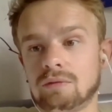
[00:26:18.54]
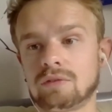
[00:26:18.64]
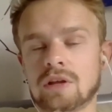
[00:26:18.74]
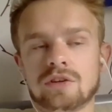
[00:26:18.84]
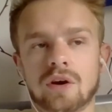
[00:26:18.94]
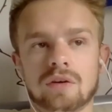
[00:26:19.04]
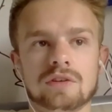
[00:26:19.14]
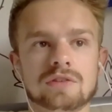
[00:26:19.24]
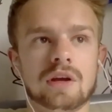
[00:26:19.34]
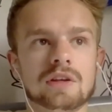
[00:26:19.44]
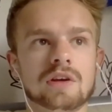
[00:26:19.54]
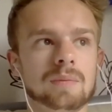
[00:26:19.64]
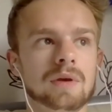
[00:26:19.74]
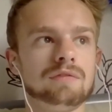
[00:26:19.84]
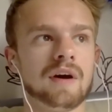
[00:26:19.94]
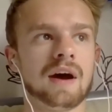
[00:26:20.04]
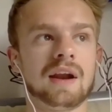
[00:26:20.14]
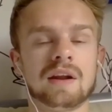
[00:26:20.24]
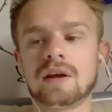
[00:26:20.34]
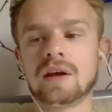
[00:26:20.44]
it's going to be fine,
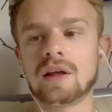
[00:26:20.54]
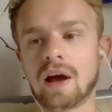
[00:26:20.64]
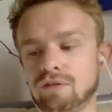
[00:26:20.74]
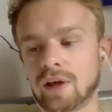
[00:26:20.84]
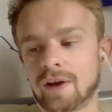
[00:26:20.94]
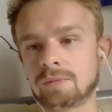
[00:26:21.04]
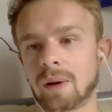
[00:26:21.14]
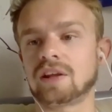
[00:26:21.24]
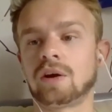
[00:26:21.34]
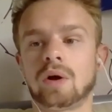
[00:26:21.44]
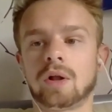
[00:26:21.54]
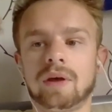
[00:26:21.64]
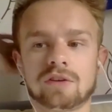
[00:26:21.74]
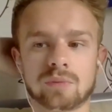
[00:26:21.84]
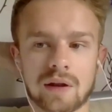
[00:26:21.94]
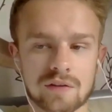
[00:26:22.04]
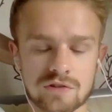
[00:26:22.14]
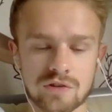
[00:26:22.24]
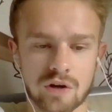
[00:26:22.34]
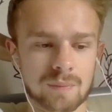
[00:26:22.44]
and I fully expect that it will be as well.
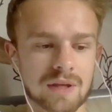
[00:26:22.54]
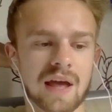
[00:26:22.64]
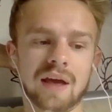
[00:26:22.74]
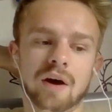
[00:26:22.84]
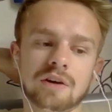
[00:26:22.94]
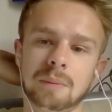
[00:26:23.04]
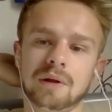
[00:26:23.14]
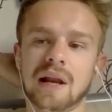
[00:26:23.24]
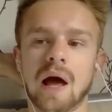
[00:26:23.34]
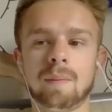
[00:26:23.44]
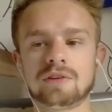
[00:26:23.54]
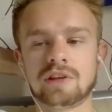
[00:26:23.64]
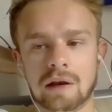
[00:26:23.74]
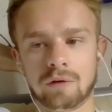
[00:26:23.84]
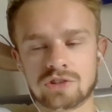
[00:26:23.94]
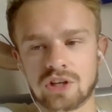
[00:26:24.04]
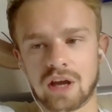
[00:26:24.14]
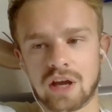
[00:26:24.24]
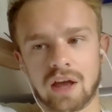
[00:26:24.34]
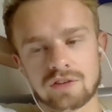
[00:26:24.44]
There's not going to be chaos, people clamming St Luke's
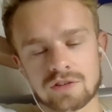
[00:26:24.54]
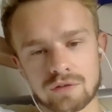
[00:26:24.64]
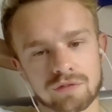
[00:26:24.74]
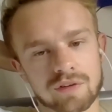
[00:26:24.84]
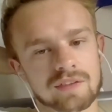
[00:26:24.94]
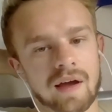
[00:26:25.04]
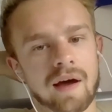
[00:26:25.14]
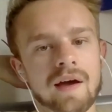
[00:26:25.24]
Church and stuff like that.